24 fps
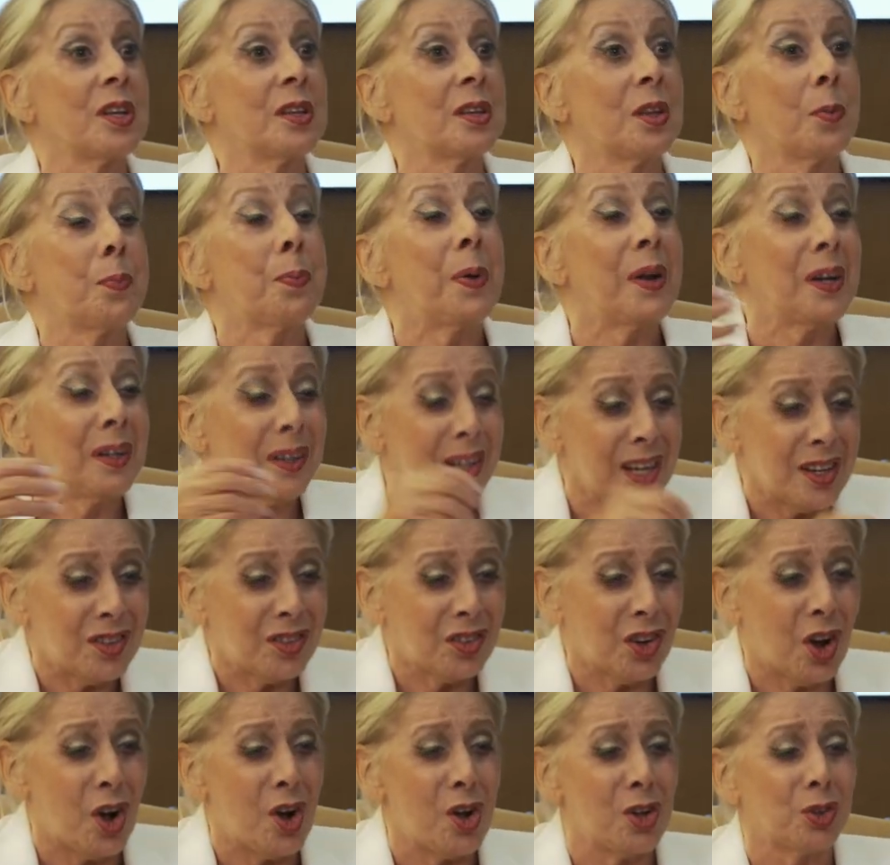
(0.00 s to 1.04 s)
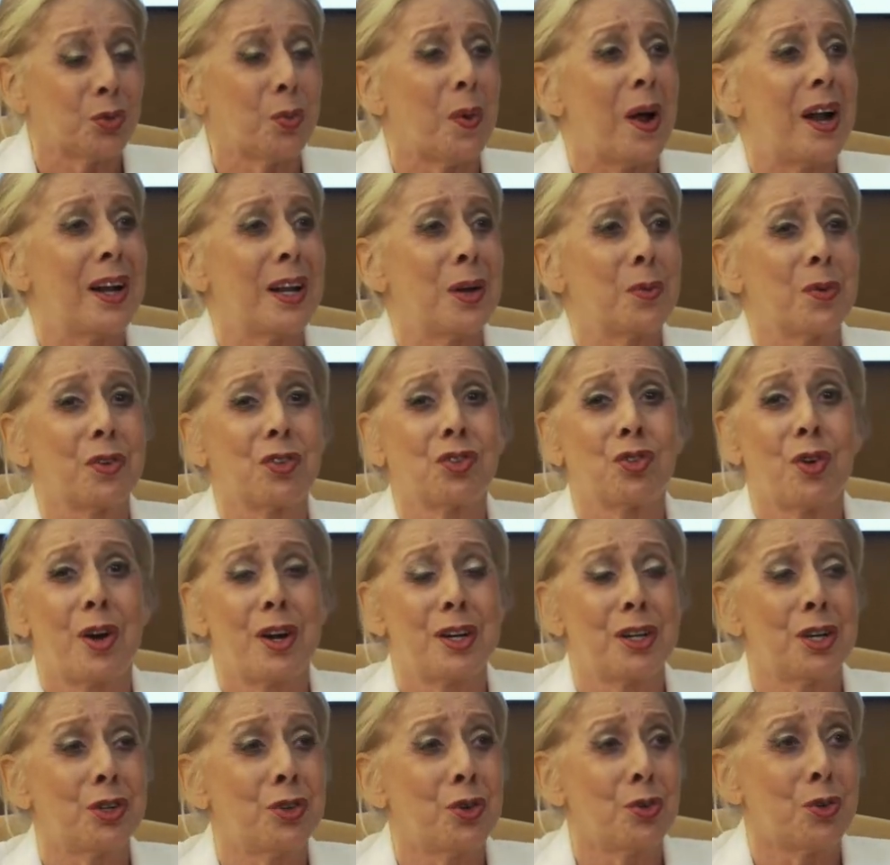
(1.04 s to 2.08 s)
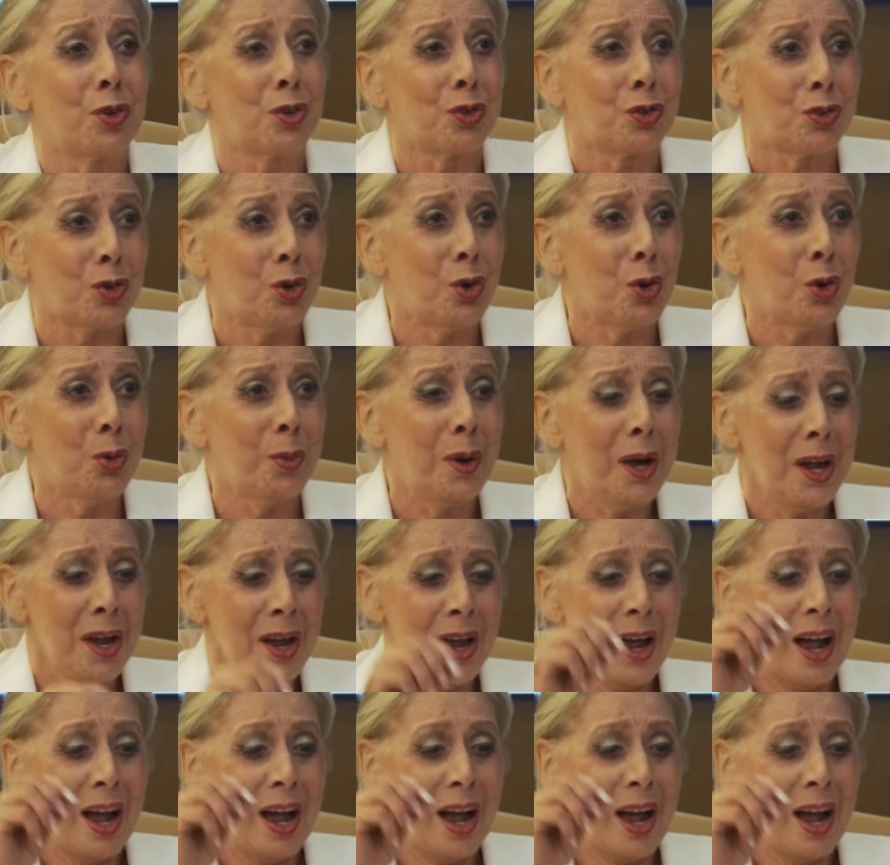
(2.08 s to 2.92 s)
the police called while I was trying to do the Zoom.